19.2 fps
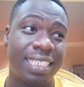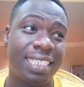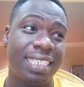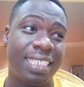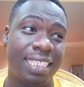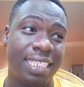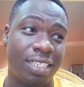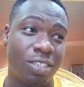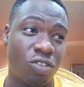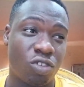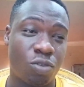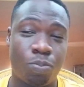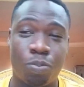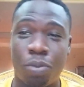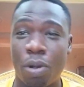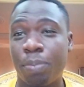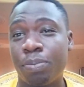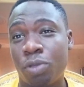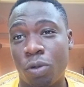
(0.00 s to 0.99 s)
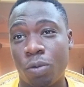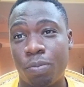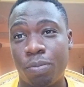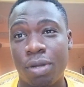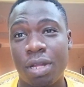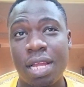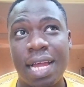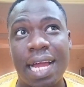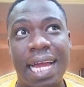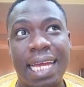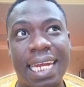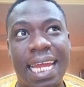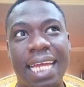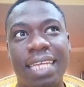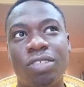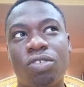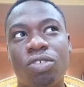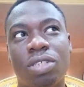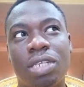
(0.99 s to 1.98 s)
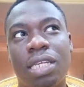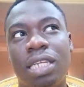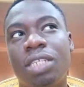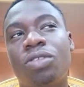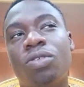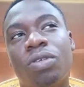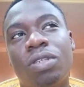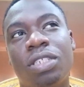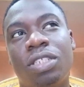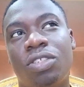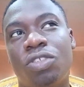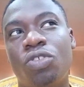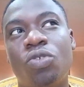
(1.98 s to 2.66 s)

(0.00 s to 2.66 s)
this shit just popped up and I just clicked on it.